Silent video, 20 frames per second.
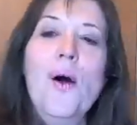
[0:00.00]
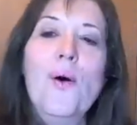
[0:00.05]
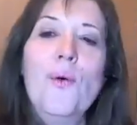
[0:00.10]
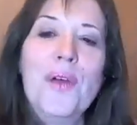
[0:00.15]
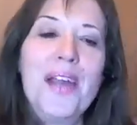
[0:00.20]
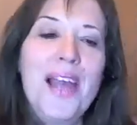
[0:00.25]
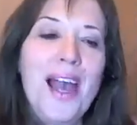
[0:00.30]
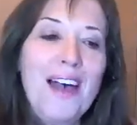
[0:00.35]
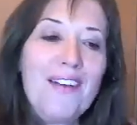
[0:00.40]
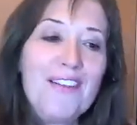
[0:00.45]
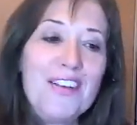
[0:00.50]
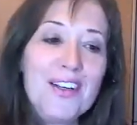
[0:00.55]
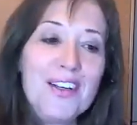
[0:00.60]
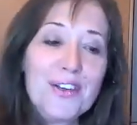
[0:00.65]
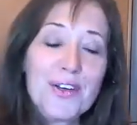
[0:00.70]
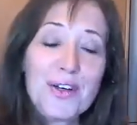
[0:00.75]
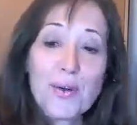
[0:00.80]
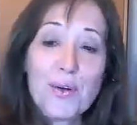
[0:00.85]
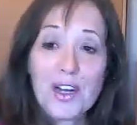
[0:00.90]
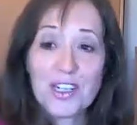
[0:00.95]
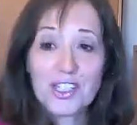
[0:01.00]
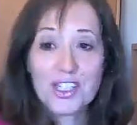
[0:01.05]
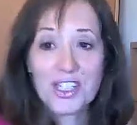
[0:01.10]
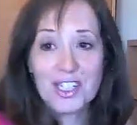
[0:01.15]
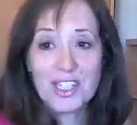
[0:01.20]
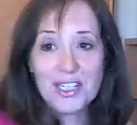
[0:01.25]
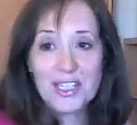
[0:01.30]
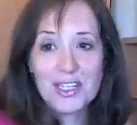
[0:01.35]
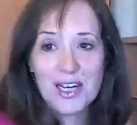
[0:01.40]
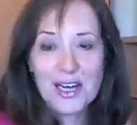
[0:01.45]
We have another
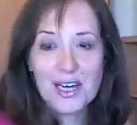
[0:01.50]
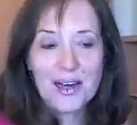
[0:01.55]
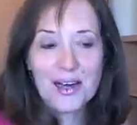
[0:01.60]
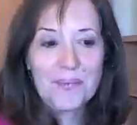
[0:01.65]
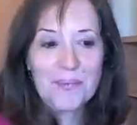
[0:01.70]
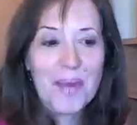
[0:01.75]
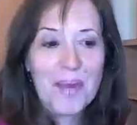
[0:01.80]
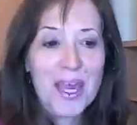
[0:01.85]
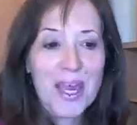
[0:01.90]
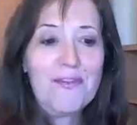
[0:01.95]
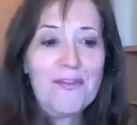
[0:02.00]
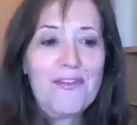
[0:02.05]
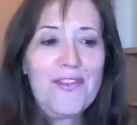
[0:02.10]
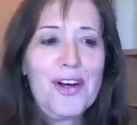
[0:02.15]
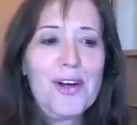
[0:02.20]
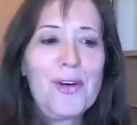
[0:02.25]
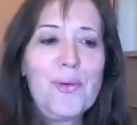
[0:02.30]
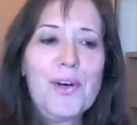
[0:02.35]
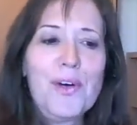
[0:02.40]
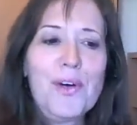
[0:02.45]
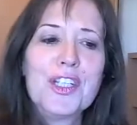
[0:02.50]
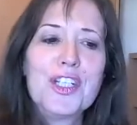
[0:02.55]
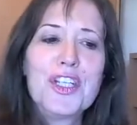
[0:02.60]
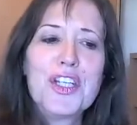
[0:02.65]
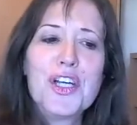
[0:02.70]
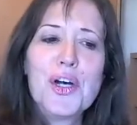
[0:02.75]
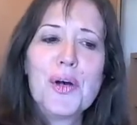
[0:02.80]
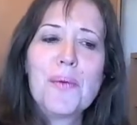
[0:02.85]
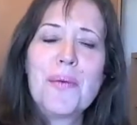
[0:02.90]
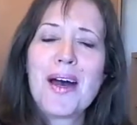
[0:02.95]
question. Pam Farrell wanted to
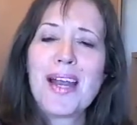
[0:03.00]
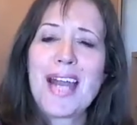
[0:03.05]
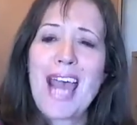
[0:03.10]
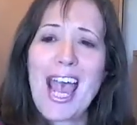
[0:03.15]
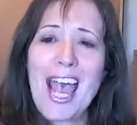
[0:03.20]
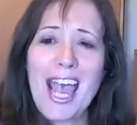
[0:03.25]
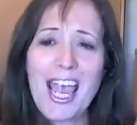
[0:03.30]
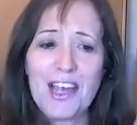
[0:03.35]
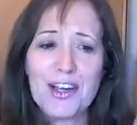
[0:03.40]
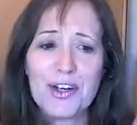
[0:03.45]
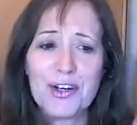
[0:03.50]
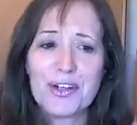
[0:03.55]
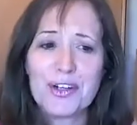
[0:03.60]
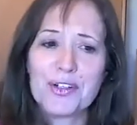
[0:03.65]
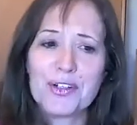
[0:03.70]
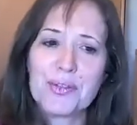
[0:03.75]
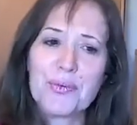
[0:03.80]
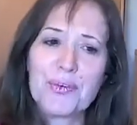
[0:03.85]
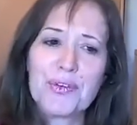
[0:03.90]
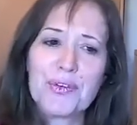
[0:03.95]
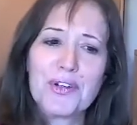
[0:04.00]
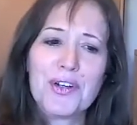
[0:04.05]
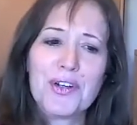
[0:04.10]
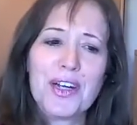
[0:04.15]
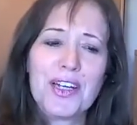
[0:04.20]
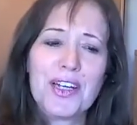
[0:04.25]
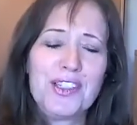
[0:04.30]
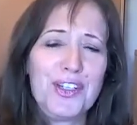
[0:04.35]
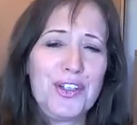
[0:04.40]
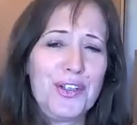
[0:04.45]
know about hangers.
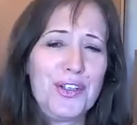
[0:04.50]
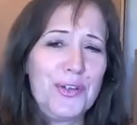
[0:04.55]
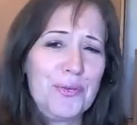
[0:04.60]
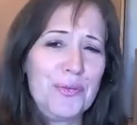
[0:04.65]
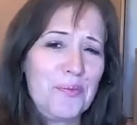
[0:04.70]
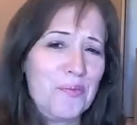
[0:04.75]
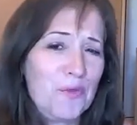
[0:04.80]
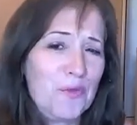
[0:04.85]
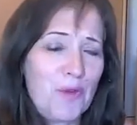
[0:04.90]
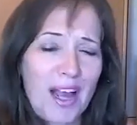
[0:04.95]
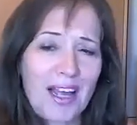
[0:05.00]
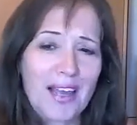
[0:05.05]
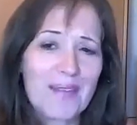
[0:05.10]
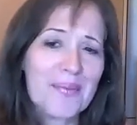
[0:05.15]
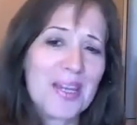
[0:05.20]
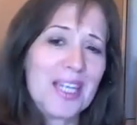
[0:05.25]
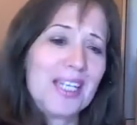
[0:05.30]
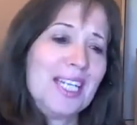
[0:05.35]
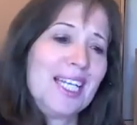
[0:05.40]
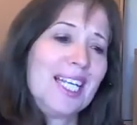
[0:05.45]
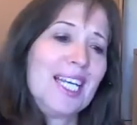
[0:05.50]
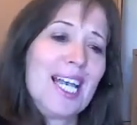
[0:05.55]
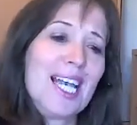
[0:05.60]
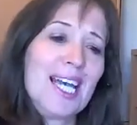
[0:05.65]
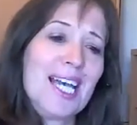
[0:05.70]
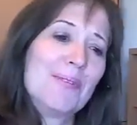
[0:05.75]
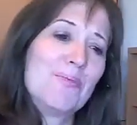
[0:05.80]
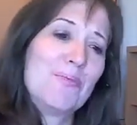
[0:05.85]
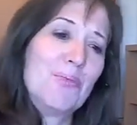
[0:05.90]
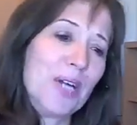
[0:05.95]
Do you recommend any
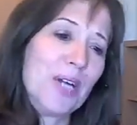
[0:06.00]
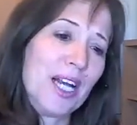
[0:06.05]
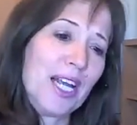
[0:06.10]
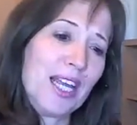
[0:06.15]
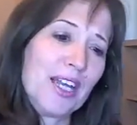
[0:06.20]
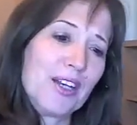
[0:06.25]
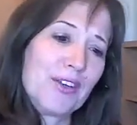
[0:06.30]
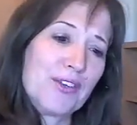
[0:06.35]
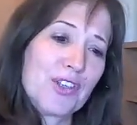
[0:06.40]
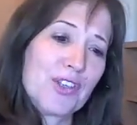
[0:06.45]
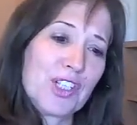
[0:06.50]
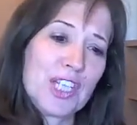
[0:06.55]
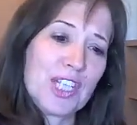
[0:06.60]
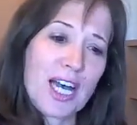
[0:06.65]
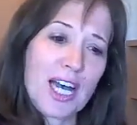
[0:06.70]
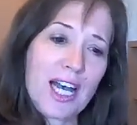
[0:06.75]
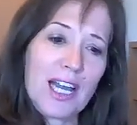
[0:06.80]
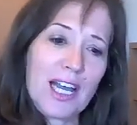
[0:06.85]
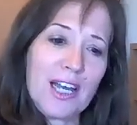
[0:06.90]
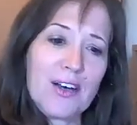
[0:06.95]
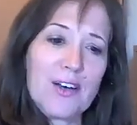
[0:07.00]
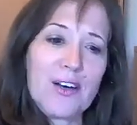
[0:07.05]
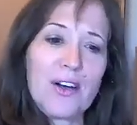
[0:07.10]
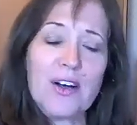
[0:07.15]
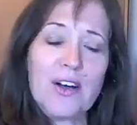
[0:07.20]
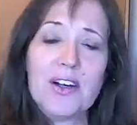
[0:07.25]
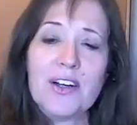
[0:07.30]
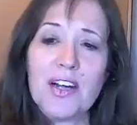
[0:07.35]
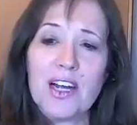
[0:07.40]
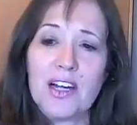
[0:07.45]
kind of brand or style,
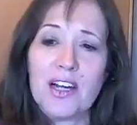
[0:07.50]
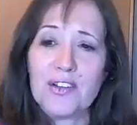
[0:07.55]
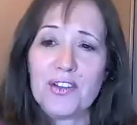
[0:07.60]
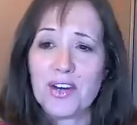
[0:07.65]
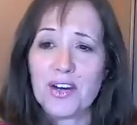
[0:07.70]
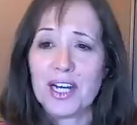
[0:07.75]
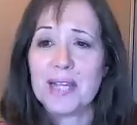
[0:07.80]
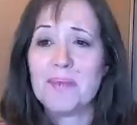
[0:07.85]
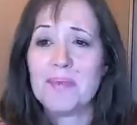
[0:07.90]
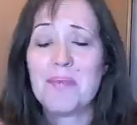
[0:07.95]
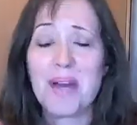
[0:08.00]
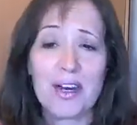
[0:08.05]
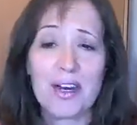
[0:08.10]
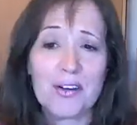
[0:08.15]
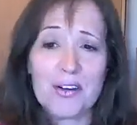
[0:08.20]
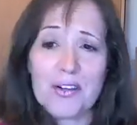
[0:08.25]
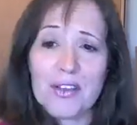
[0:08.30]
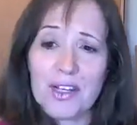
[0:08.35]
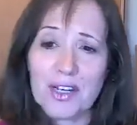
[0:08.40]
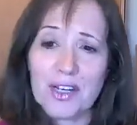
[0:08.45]
or are there any better than